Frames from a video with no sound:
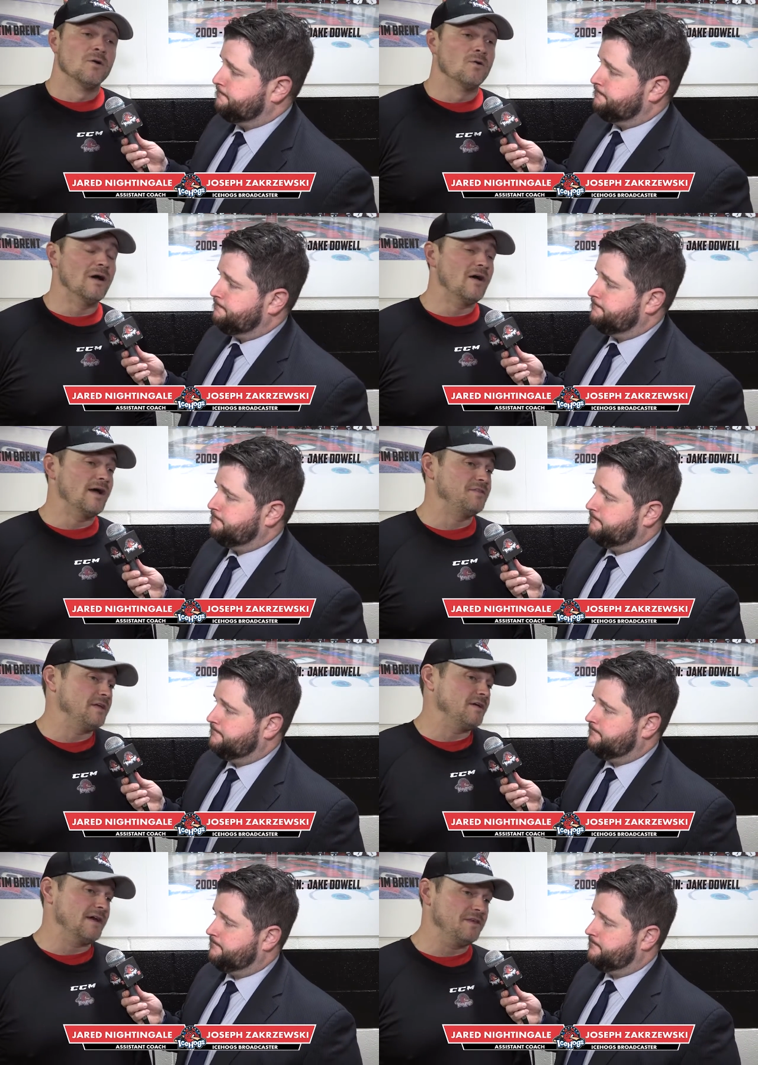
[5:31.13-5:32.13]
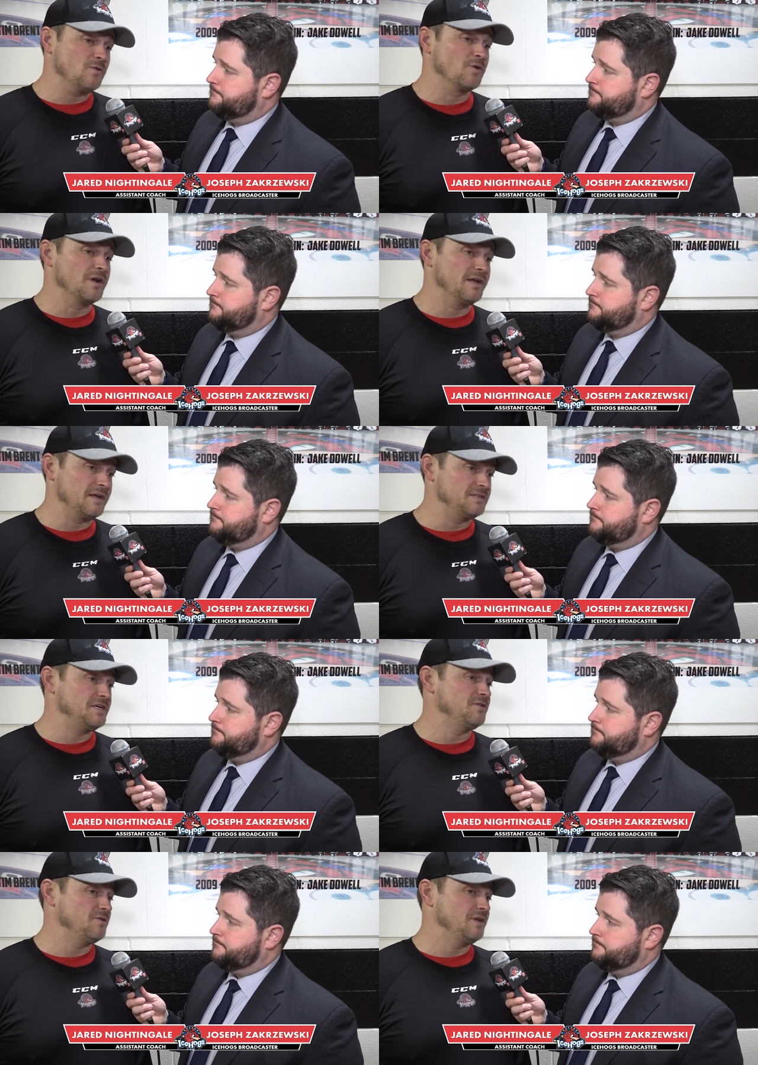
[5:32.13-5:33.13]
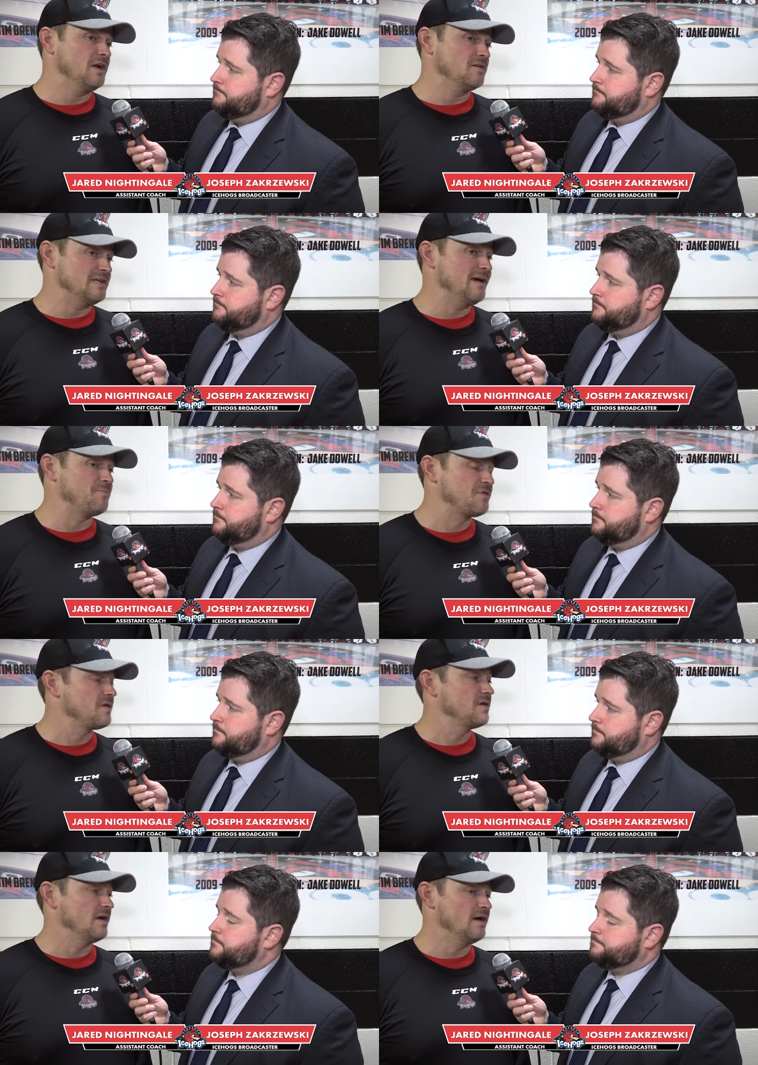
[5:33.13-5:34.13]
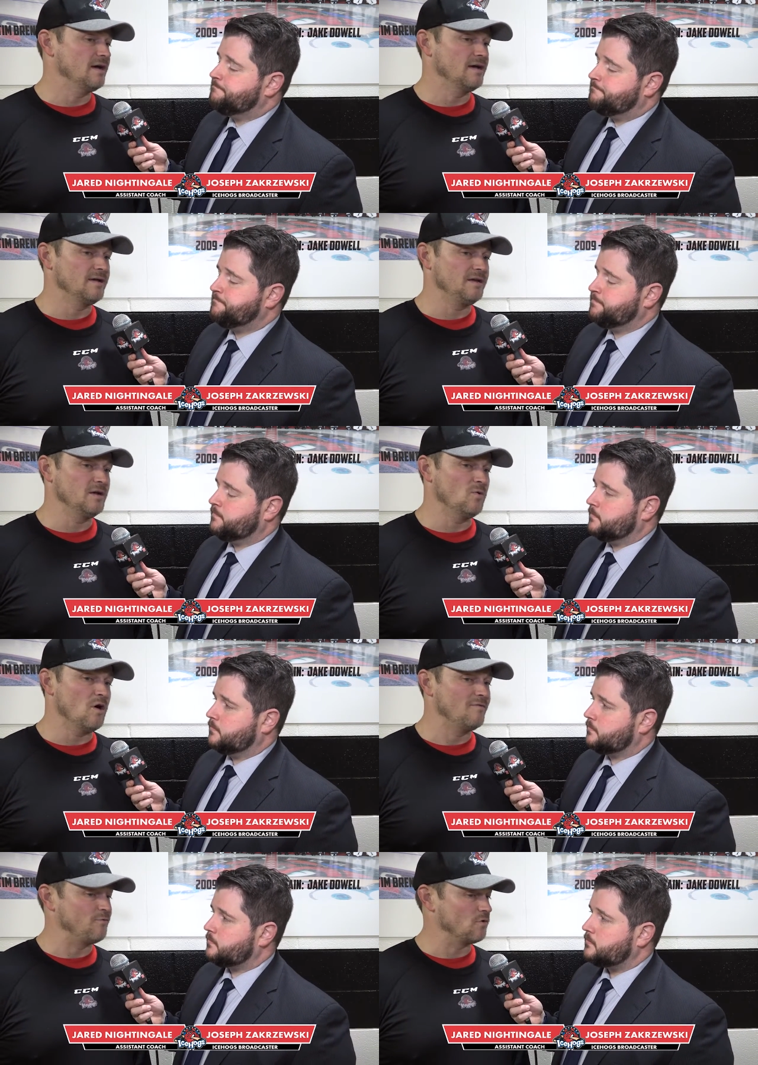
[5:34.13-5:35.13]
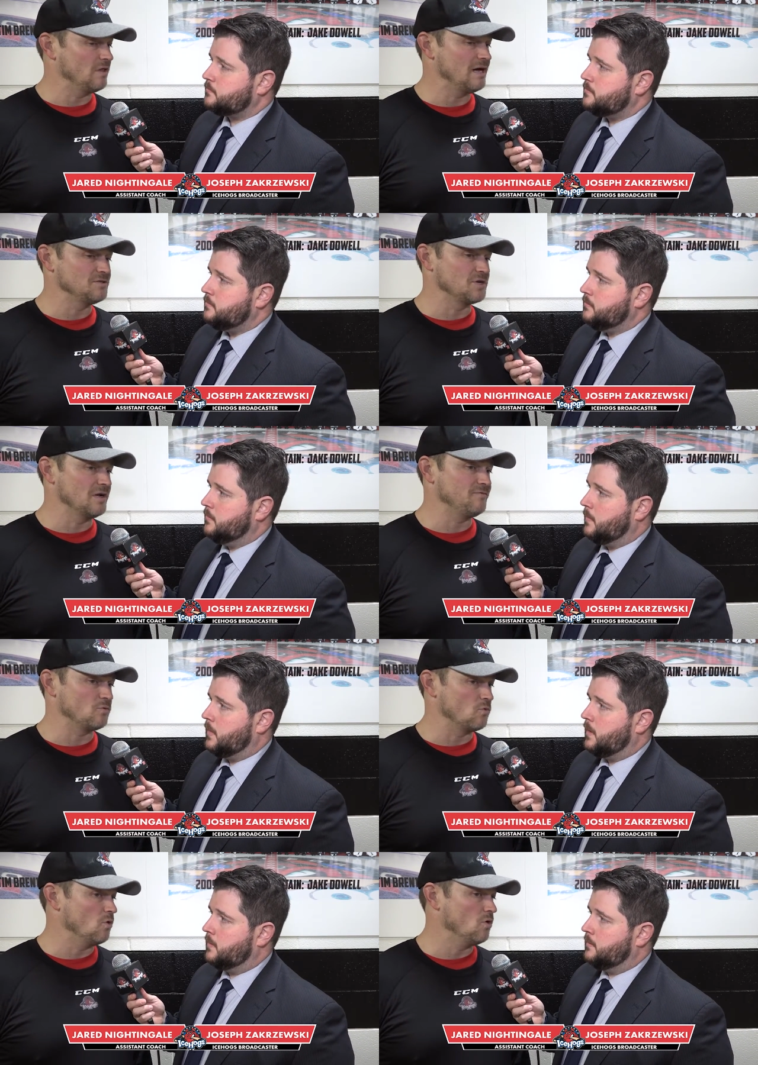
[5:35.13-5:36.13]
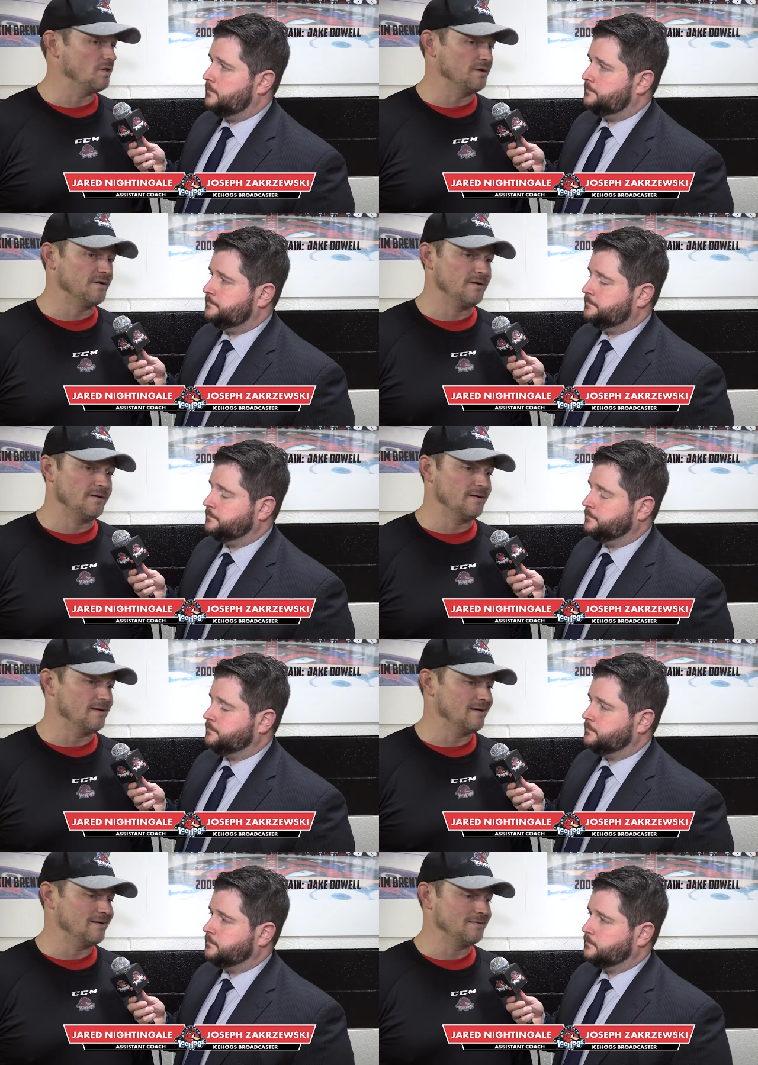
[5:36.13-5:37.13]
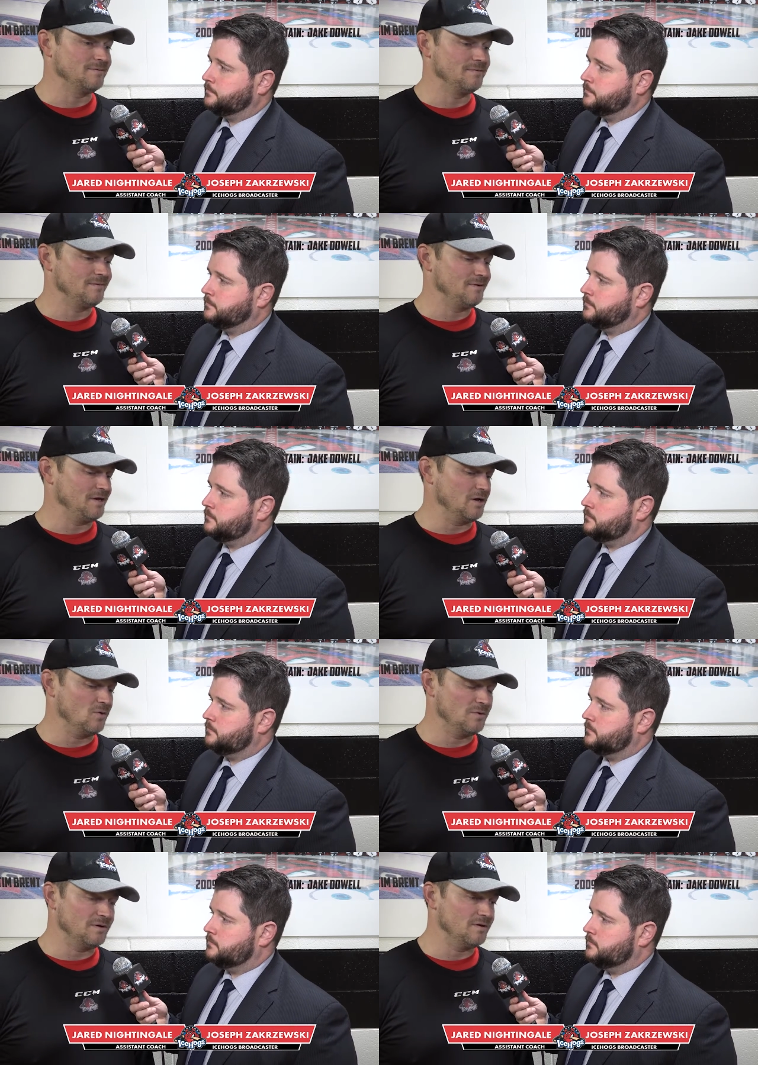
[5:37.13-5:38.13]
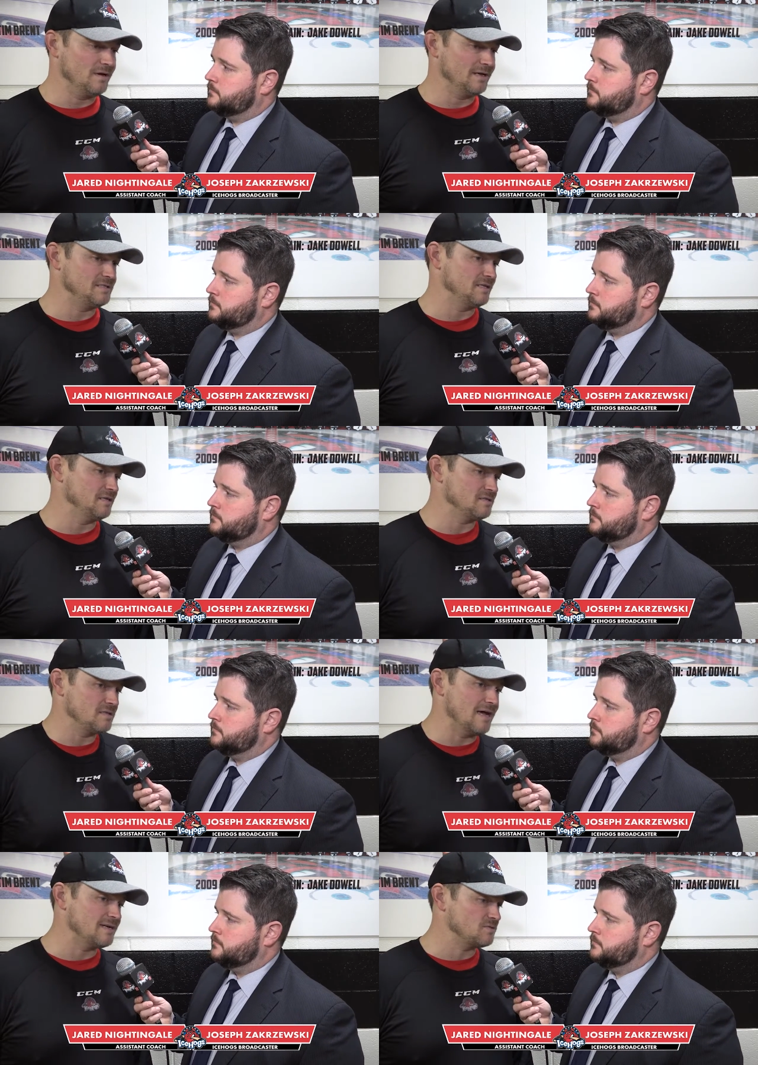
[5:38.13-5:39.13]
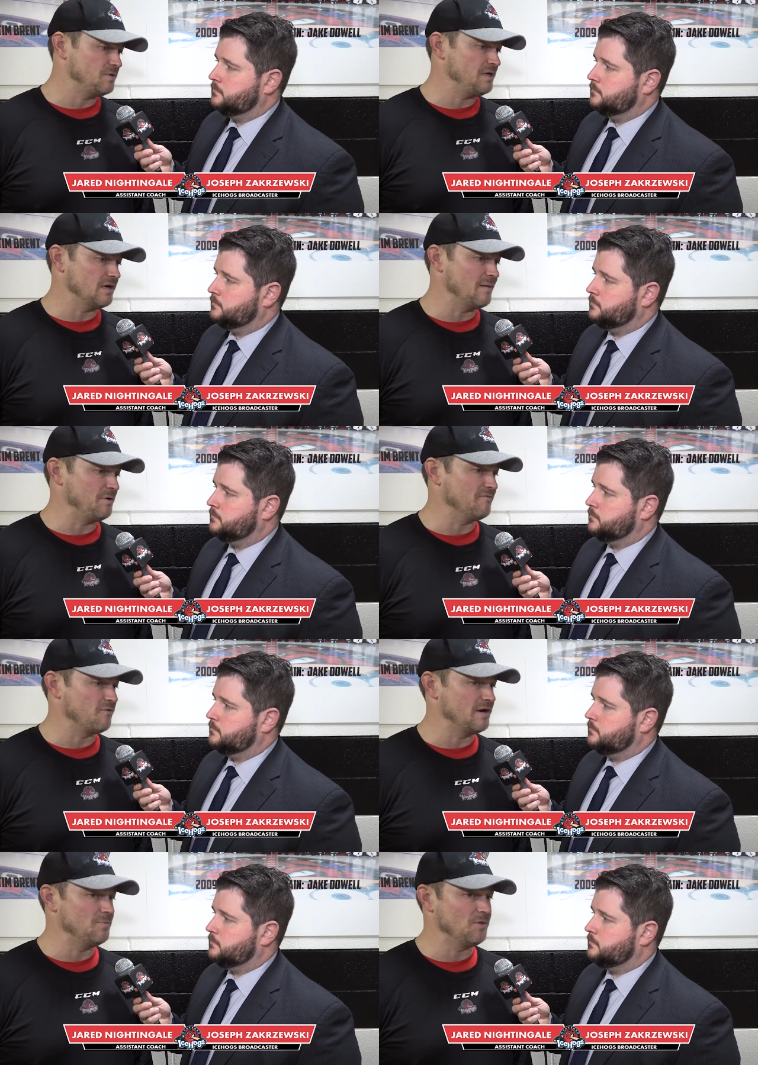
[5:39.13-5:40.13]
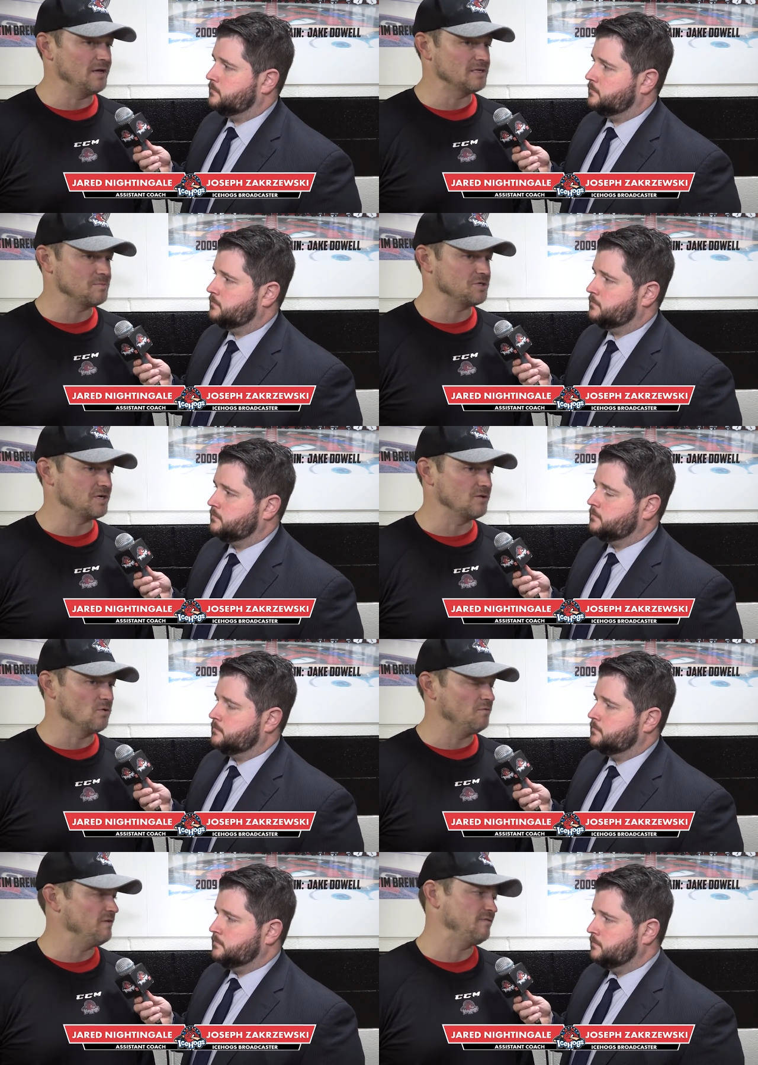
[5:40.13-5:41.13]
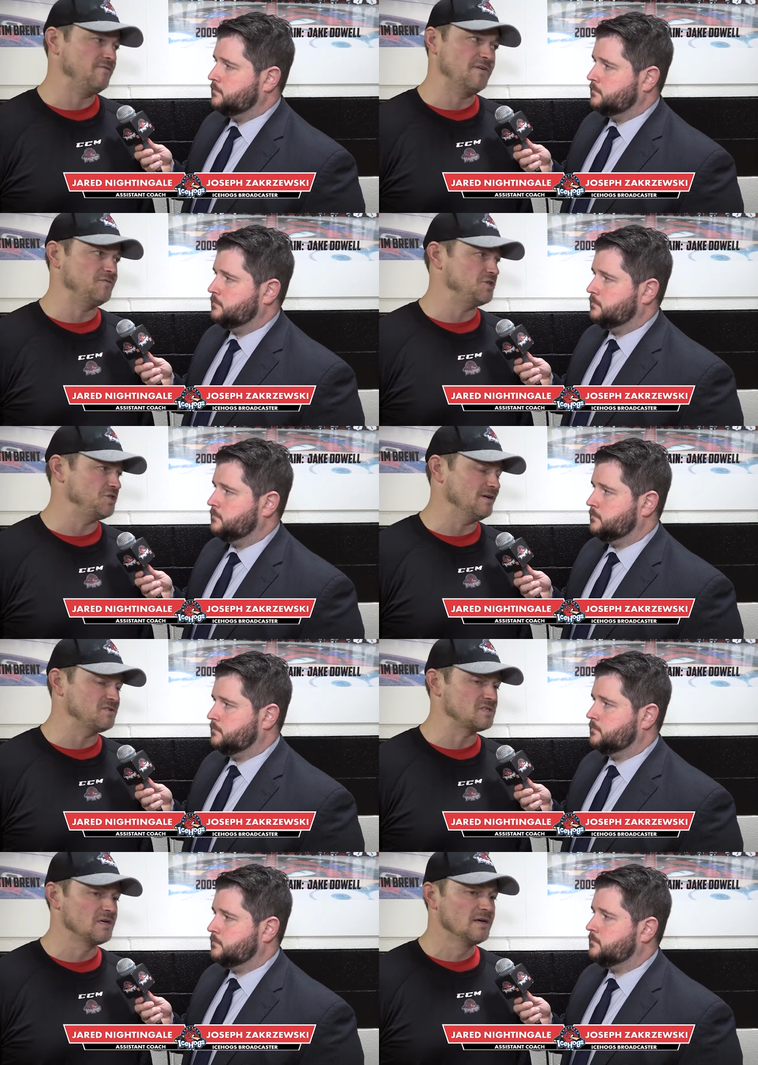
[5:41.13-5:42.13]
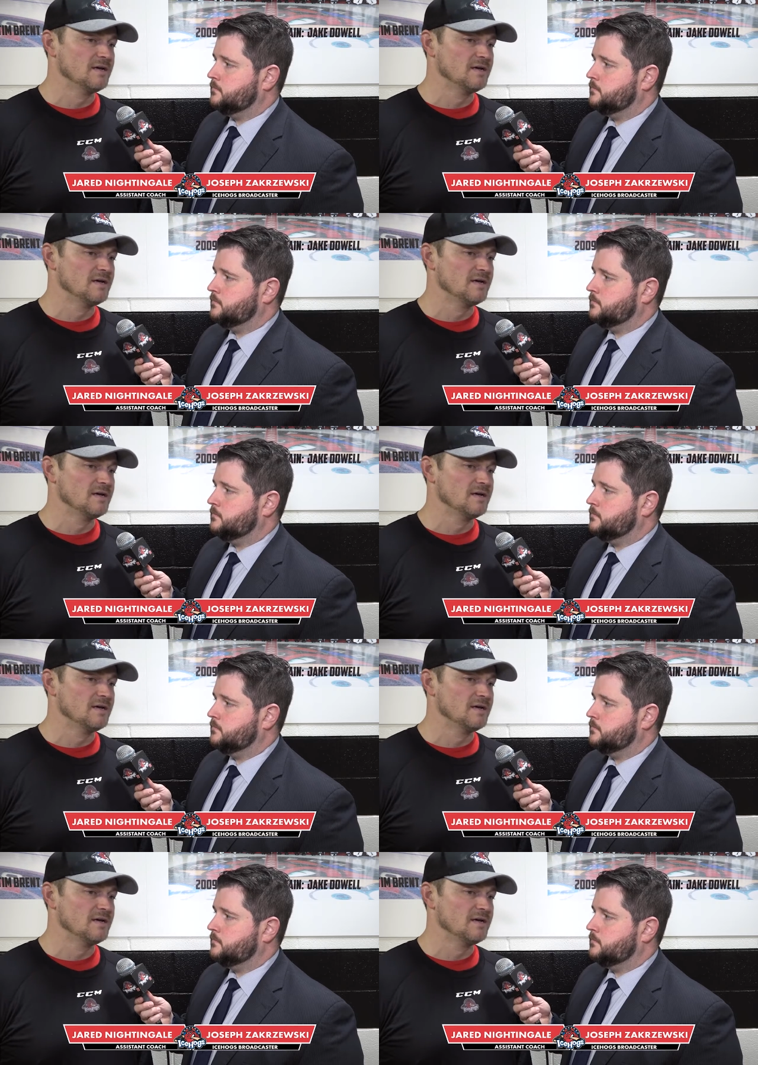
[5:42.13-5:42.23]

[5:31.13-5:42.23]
Speaker 1: Wow, I think I think we're going to continue to need our depth. Uh, you know, all four lines are going to have to roll, and uh, you know, and I said this last week. You not be afraid to play, especially on the road, 50-50 shifts.